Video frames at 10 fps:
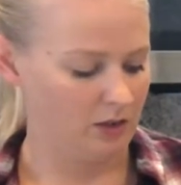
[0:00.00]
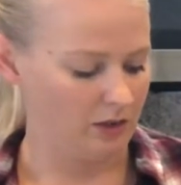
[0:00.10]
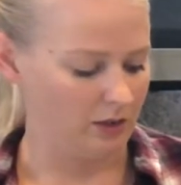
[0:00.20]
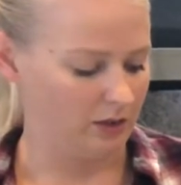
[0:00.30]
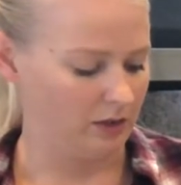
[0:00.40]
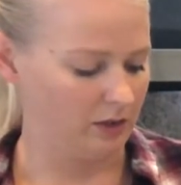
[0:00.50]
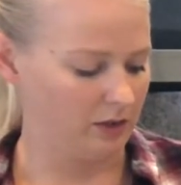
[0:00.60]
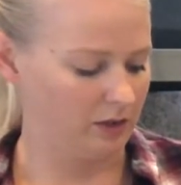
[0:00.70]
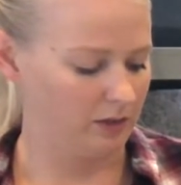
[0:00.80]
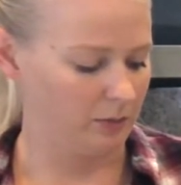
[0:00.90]
And they're a
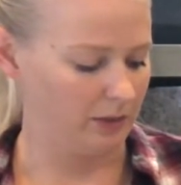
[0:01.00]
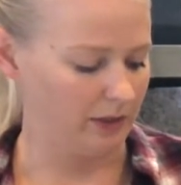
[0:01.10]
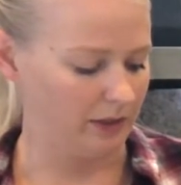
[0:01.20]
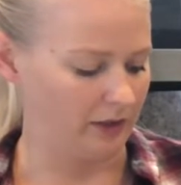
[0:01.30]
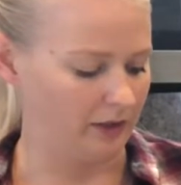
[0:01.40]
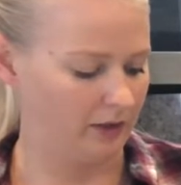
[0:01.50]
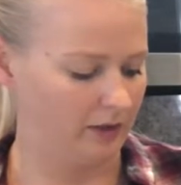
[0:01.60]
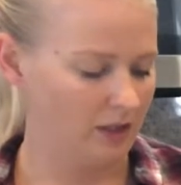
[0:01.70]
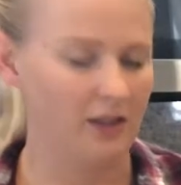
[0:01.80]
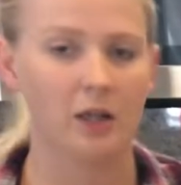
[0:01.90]
little big.
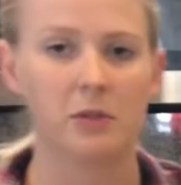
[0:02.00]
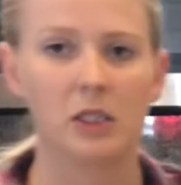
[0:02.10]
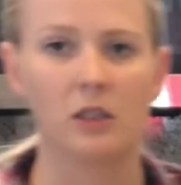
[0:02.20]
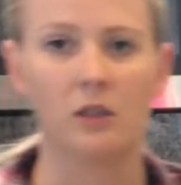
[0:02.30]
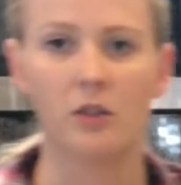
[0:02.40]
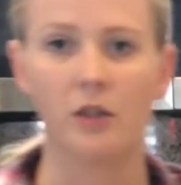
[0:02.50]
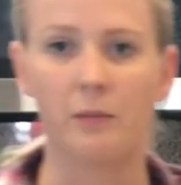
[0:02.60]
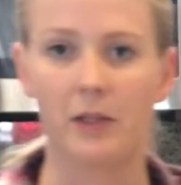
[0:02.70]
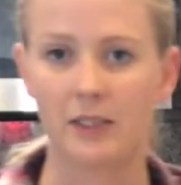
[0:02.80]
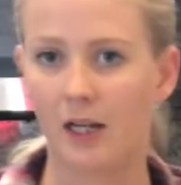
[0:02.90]
I think I'm just gonna do
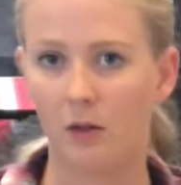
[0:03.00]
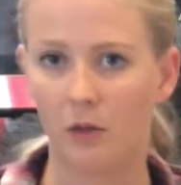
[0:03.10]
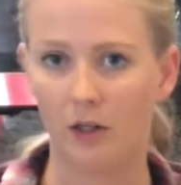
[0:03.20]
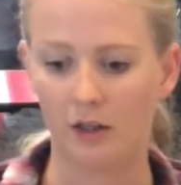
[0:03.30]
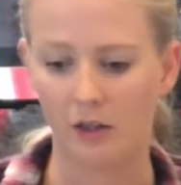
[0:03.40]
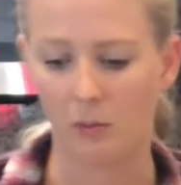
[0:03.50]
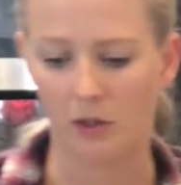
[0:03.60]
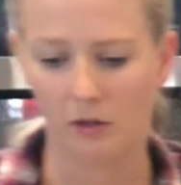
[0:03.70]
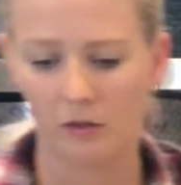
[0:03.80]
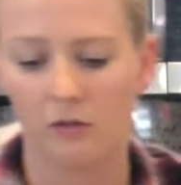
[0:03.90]
it because I don't wanna clean the
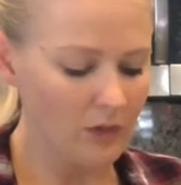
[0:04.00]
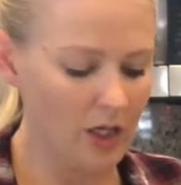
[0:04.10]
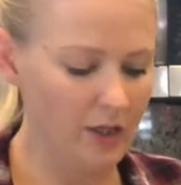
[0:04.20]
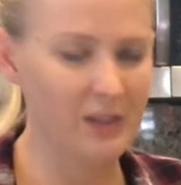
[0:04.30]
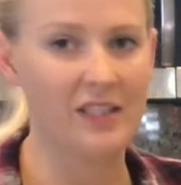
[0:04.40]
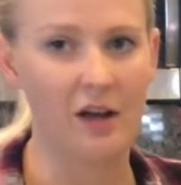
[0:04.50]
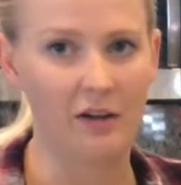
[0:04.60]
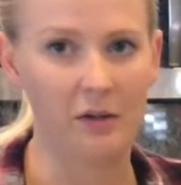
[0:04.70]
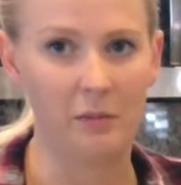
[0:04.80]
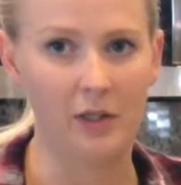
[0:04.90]
pan. I know it's not
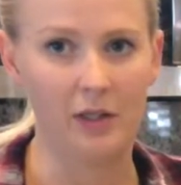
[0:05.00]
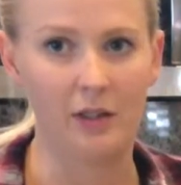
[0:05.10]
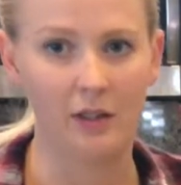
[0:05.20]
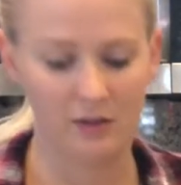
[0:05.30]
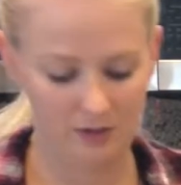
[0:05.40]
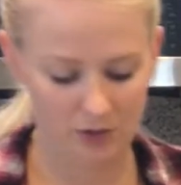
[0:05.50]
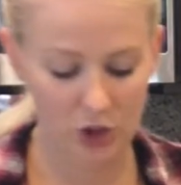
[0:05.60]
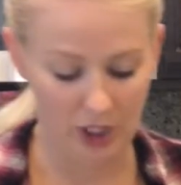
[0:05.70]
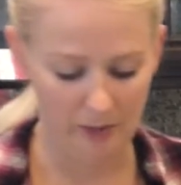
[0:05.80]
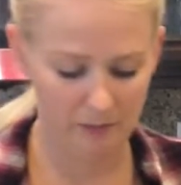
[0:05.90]
gonna be
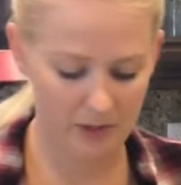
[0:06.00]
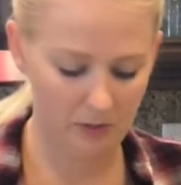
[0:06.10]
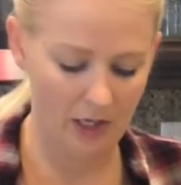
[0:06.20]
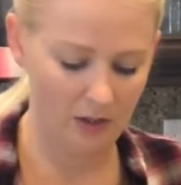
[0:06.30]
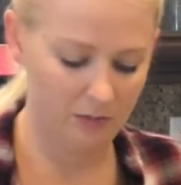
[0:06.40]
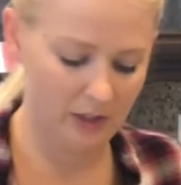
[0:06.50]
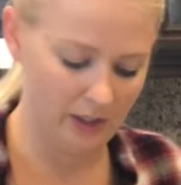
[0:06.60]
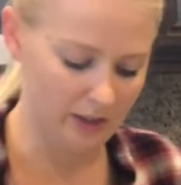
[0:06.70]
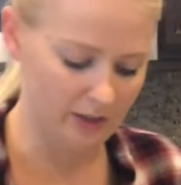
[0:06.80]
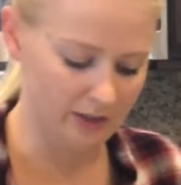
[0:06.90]
shaped well
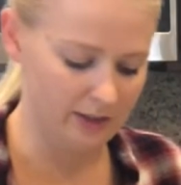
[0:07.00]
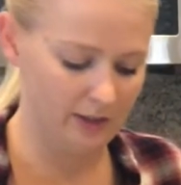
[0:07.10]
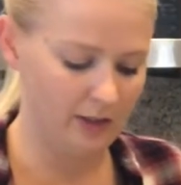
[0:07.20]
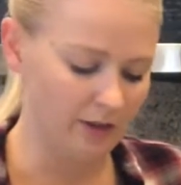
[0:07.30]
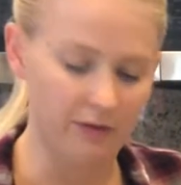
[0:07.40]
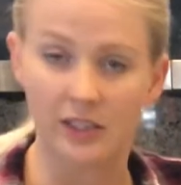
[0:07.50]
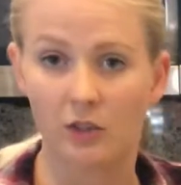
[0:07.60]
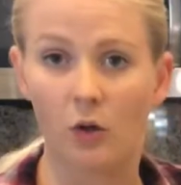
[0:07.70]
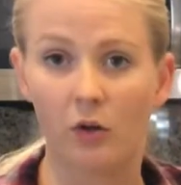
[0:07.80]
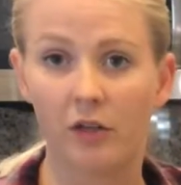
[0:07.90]
because of this
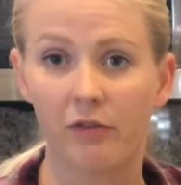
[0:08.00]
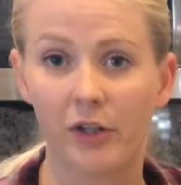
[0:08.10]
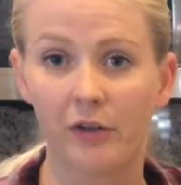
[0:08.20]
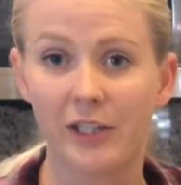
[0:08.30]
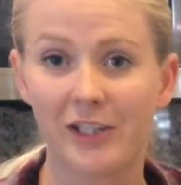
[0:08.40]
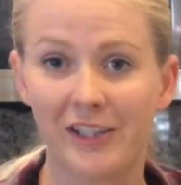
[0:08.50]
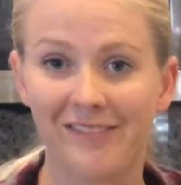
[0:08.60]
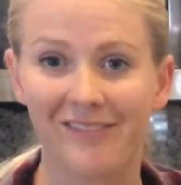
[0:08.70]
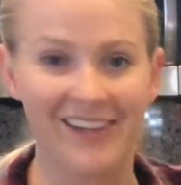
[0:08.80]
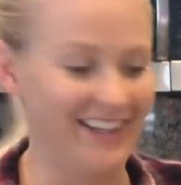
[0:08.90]
whole
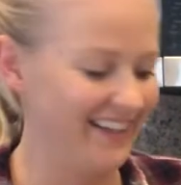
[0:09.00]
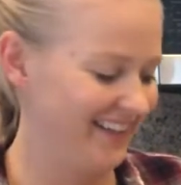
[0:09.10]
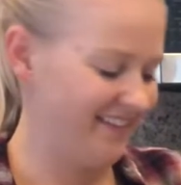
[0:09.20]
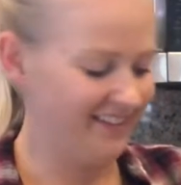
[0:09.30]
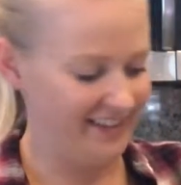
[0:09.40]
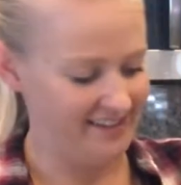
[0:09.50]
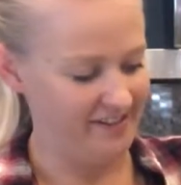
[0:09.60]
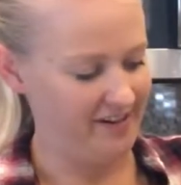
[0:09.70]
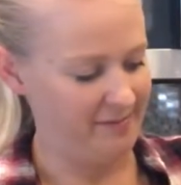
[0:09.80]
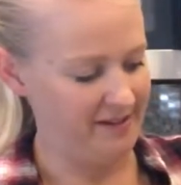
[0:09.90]
configuration, but it'll get the
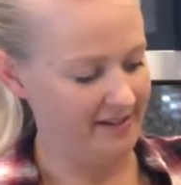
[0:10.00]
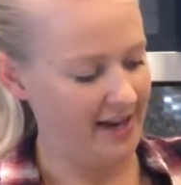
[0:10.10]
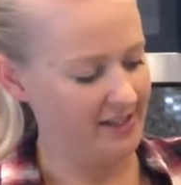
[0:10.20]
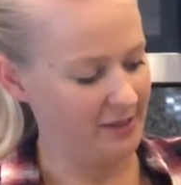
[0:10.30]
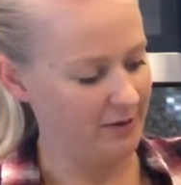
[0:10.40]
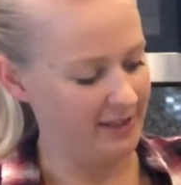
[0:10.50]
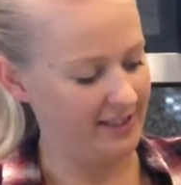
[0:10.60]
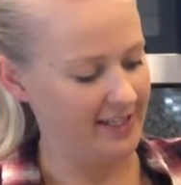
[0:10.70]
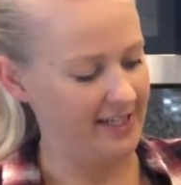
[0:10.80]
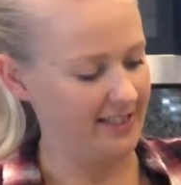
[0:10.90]
job done. I just wanted
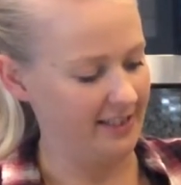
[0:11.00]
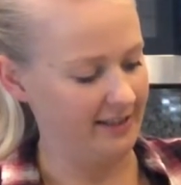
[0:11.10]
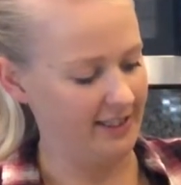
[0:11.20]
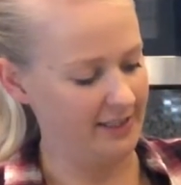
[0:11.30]
to taste it.